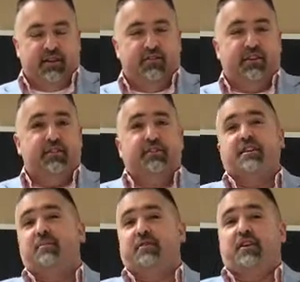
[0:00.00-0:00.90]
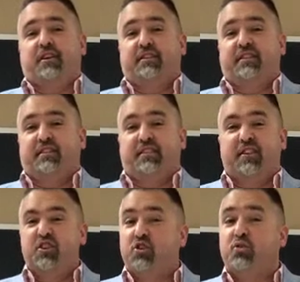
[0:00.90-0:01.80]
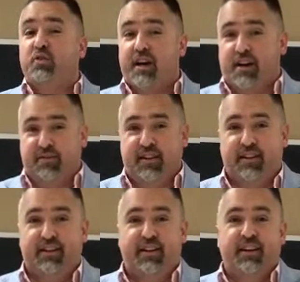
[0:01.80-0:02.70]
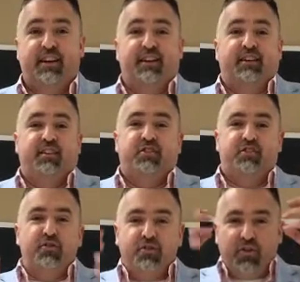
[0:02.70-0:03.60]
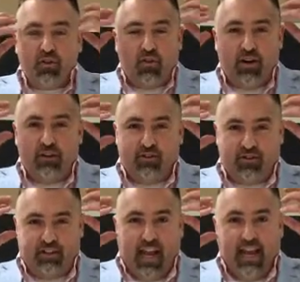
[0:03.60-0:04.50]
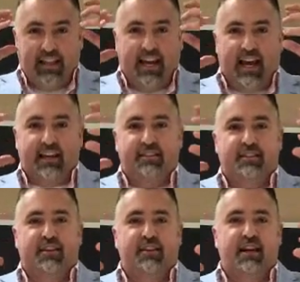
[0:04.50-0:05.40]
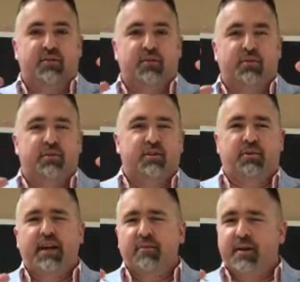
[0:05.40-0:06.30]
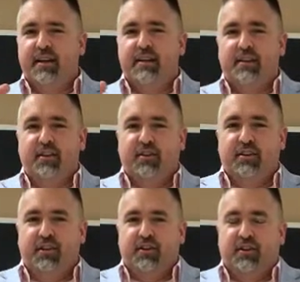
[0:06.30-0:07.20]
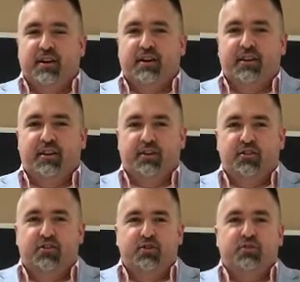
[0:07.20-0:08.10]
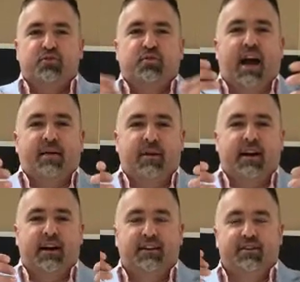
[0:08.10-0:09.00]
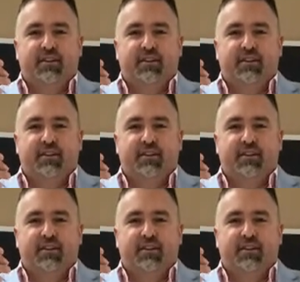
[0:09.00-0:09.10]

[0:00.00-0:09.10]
Jesus comes along and says it's a new covenant. The Jews don't quite understand that because they're like, well, no, wait a minute. You're a Jewish rabbi.